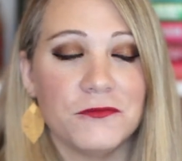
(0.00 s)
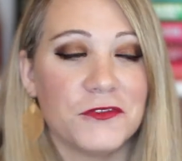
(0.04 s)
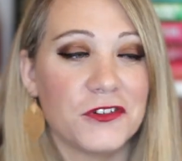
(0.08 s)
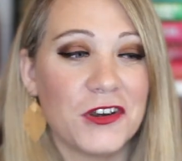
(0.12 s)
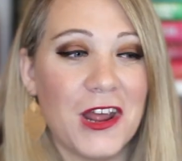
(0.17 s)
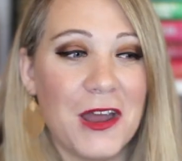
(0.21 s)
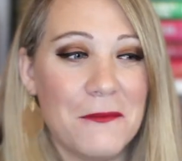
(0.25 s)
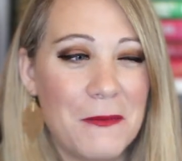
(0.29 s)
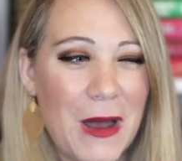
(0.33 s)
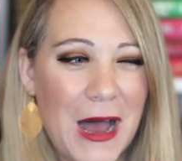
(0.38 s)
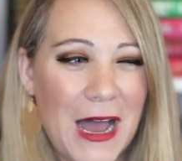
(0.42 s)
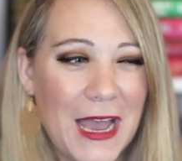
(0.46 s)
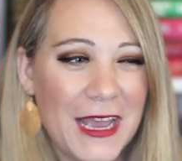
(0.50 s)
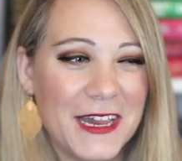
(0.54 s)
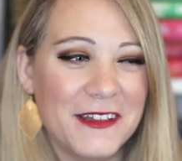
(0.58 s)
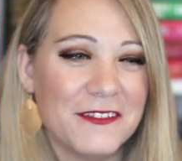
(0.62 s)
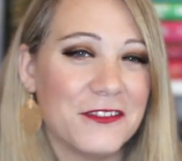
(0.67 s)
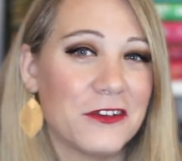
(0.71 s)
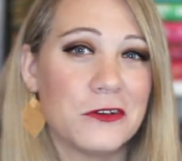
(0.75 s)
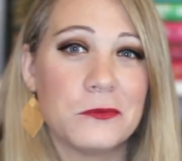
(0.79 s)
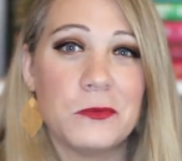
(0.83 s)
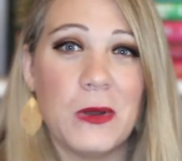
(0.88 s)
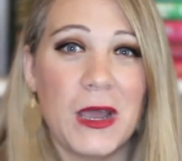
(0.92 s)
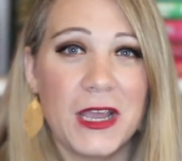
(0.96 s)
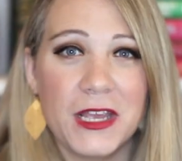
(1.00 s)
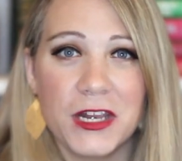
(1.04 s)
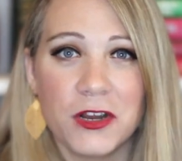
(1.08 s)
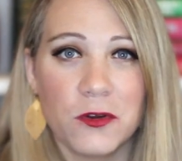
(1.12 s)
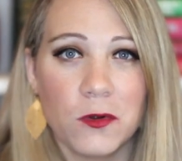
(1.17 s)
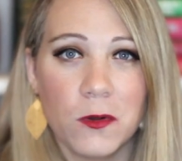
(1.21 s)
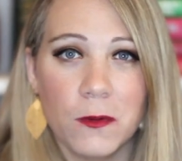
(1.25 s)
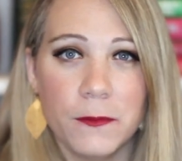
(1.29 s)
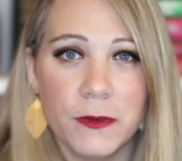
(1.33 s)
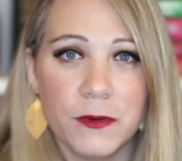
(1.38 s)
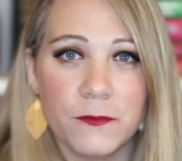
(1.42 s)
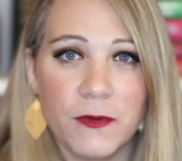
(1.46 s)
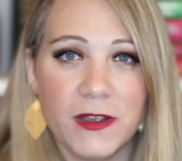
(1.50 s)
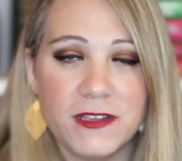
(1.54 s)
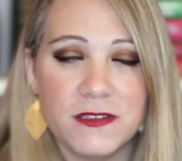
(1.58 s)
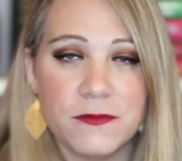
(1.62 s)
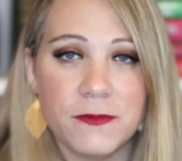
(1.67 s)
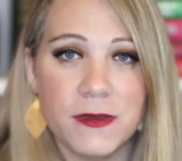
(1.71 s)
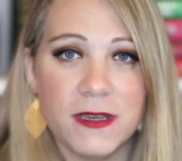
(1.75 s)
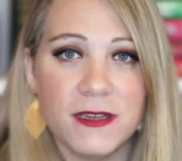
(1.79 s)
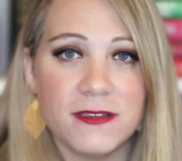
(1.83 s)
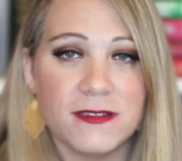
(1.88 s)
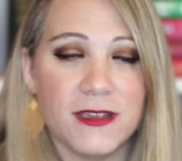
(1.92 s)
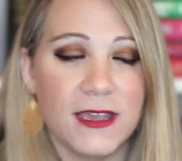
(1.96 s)
They're not mine, they're Pioneer Woman
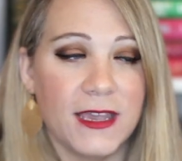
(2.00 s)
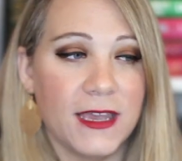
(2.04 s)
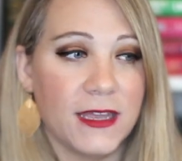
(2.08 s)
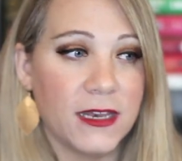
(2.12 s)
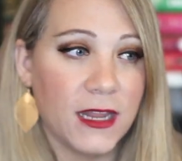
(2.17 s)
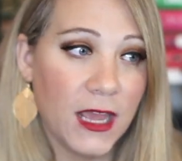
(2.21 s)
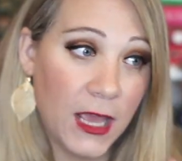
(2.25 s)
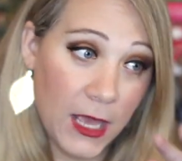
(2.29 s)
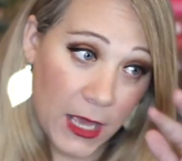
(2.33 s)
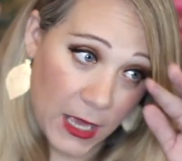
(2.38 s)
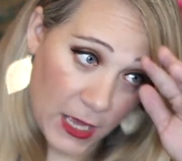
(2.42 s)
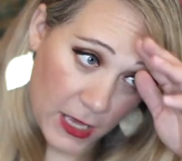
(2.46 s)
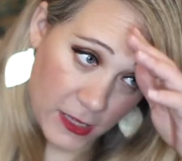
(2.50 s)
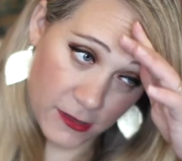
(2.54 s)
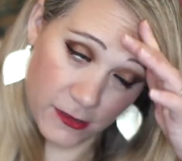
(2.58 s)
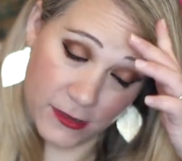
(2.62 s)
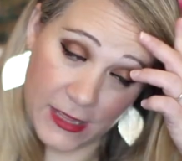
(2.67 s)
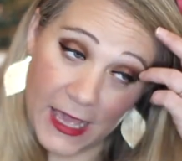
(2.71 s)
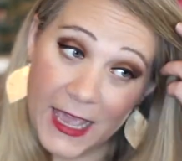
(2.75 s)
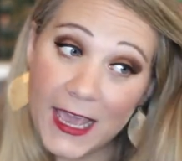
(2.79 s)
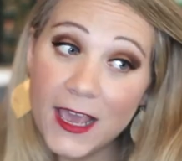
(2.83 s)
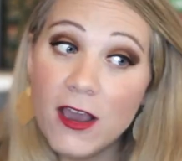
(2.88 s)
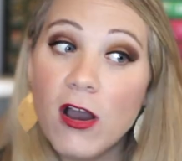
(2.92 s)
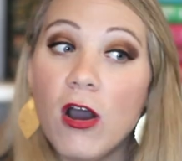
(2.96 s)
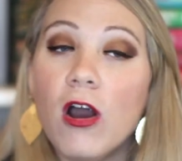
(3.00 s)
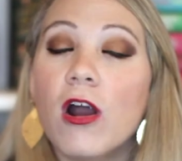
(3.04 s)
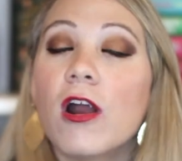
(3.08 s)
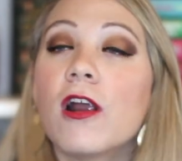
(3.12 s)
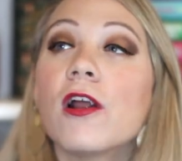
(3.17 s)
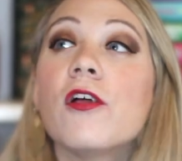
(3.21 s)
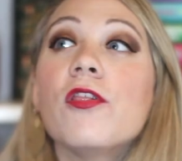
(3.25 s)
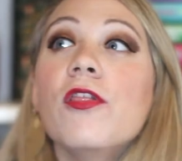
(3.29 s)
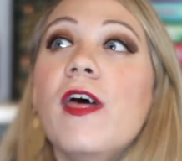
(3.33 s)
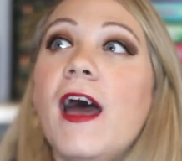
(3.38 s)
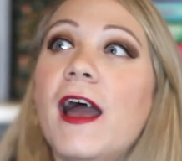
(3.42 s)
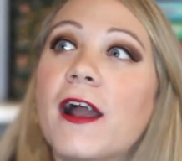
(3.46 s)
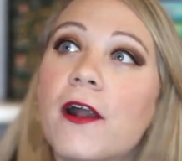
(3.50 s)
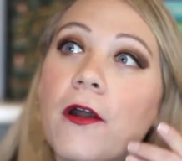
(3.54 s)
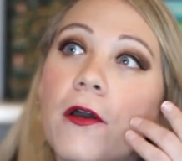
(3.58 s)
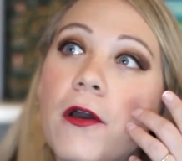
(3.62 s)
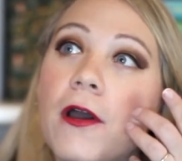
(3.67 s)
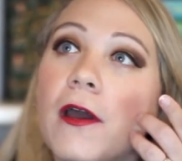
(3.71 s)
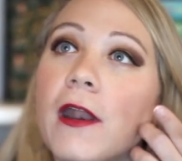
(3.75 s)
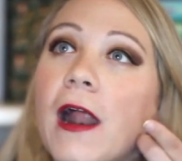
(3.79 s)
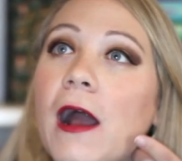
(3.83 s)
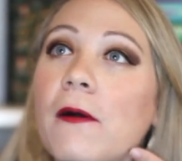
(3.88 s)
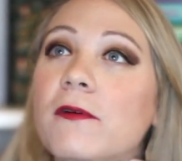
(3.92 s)
recipes, and they are that good.